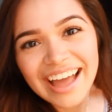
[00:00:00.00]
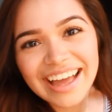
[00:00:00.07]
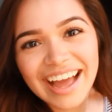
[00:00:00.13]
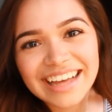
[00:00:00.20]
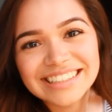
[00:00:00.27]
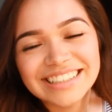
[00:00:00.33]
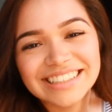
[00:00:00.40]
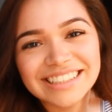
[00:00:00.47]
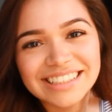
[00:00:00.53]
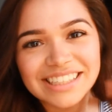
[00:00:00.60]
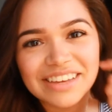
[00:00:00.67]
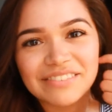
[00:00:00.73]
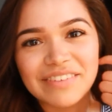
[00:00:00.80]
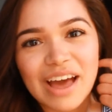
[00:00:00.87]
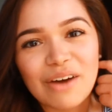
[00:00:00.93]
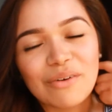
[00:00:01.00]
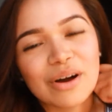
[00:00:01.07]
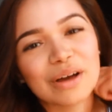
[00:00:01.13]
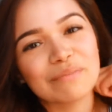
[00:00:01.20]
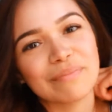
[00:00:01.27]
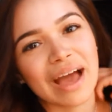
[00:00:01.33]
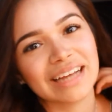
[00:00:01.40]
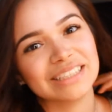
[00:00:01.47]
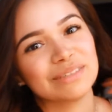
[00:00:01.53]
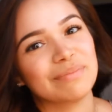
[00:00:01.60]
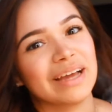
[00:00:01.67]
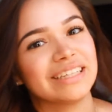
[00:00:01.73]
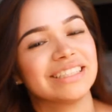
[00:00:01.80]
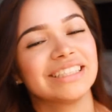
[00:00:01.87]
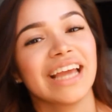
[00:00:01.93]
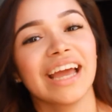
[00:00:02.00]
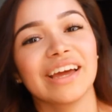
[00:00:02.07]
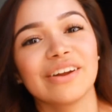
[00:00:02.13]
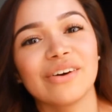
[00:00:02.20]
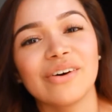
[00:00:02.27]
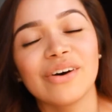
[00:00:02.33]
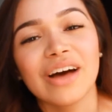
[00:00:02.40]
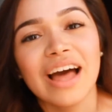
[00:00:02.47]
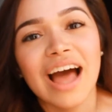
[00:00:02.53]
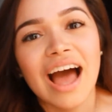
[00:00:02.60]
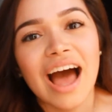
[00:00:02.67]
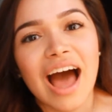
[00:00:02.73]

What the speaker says: Hi guys, this is Yvette. Welcome back to my channel.